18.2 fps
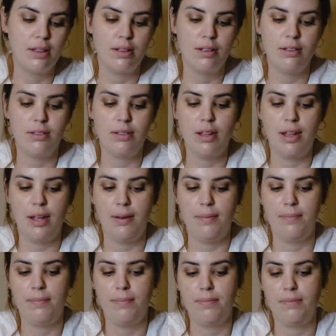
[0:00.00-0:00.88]
So yeah,
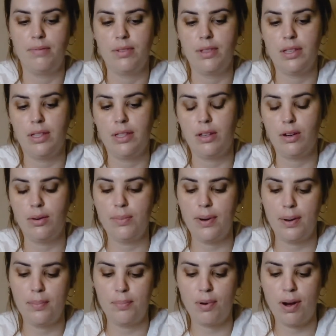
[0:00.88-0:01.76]
a little
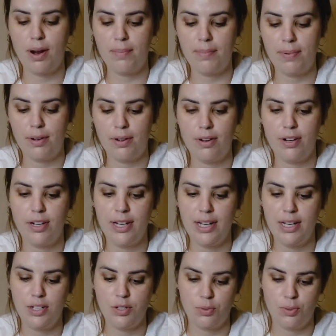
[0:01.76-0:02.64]
bit of prep on
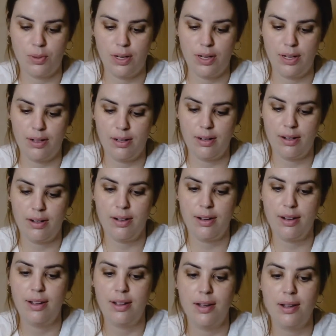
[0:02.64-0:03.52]
each one.
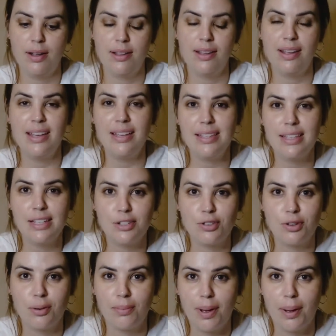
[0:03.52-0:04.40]
Easy
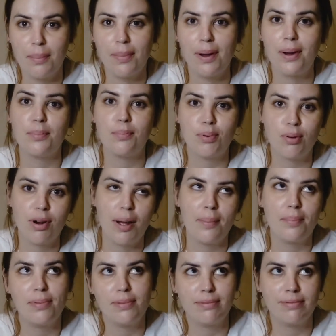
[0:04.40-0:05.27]
to remember.
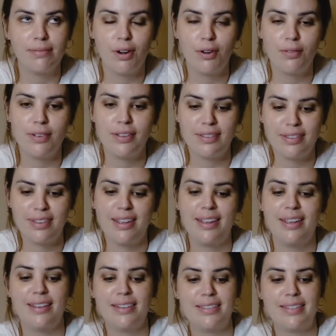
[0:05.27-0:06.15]
Prep
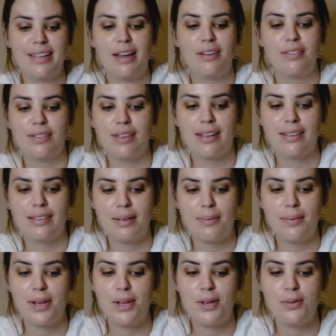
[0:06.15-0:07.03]
obviously sounds like
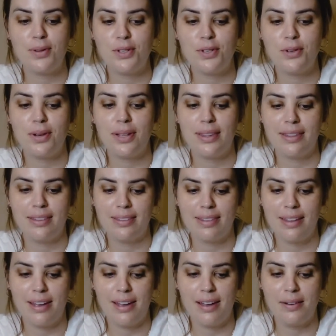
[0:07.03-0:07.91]
something you would do at the
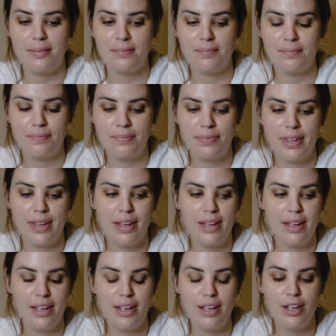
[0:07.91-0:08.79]
start.
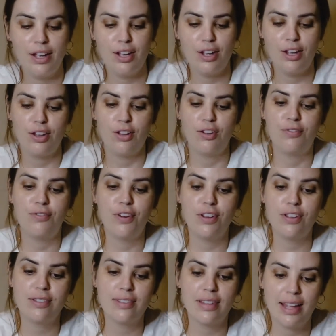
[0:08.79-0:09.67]
Your
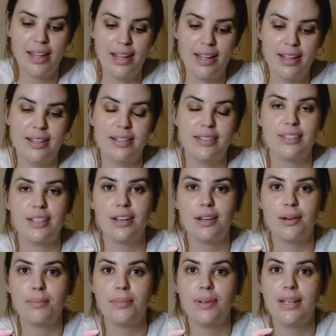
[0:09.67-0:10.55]
first layer is
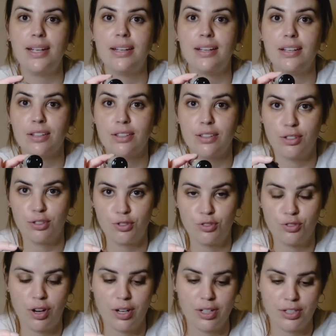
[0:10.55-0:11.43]
gonna be the
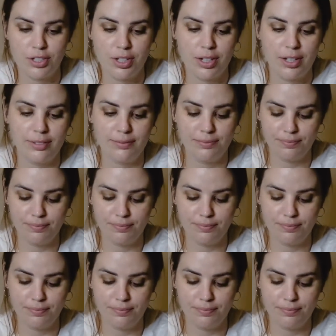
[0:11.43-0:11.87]
structure.